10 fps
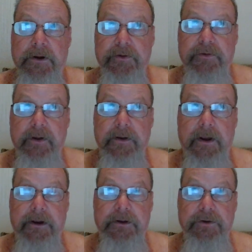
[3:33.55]
Because
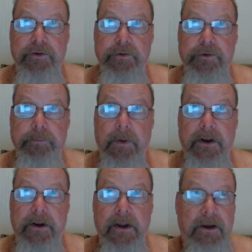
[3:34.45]
then I can use
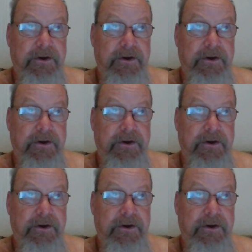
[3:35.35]
my,